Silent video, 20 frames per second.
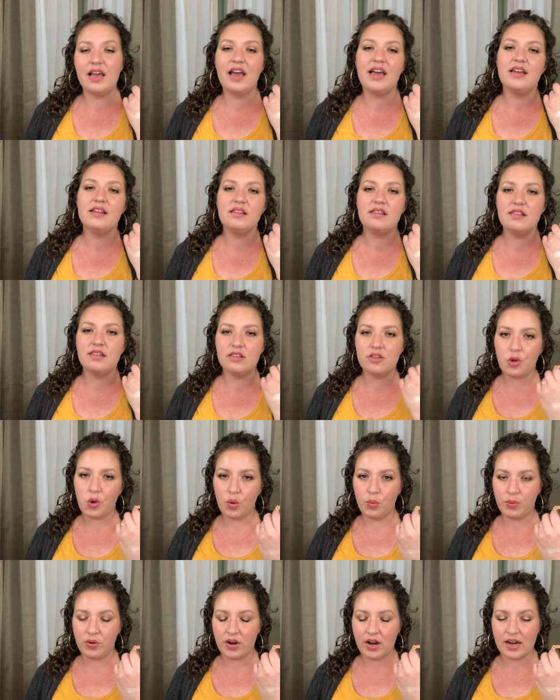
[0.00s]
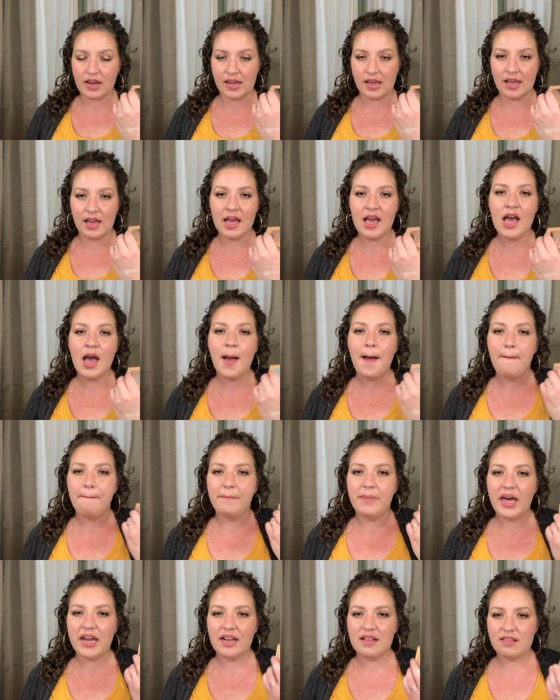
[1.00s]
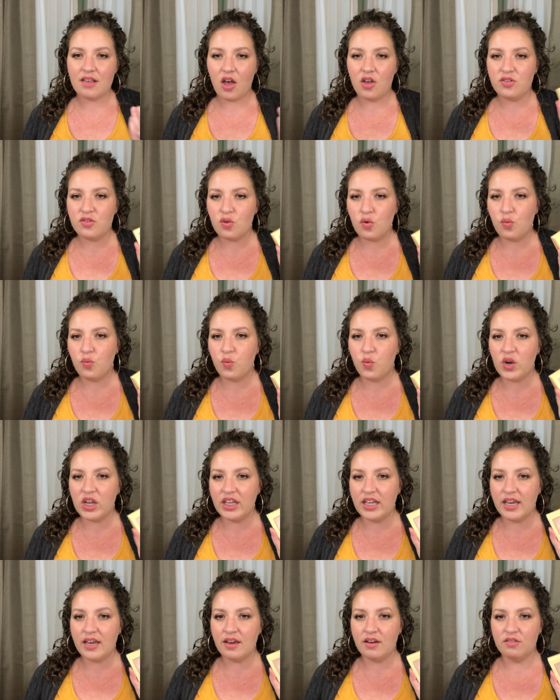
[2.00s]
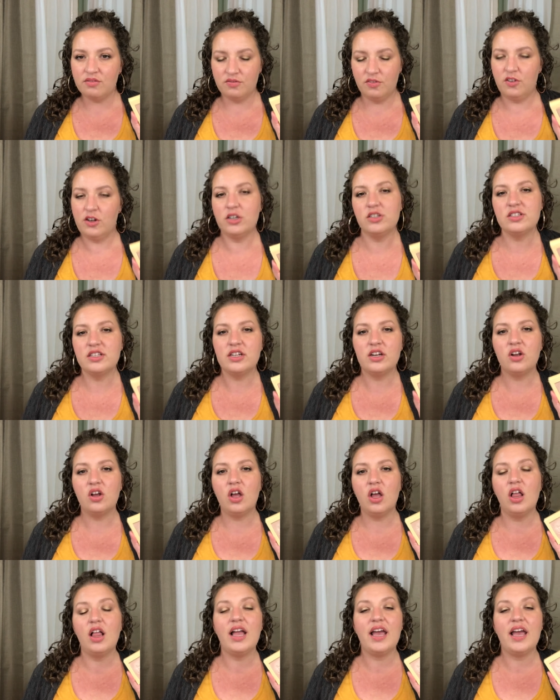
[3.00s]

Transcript: It's so pretty, but it's also really versatile.